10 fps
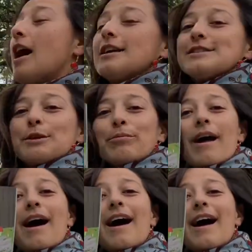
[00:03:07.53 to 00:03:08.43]

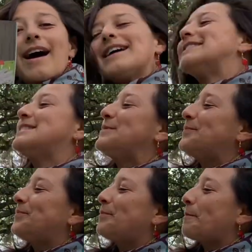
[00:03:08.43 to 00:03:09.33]
Surprise!
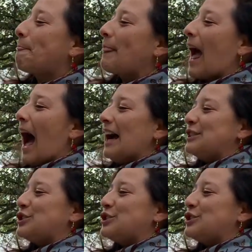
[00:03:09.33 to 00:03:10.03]
A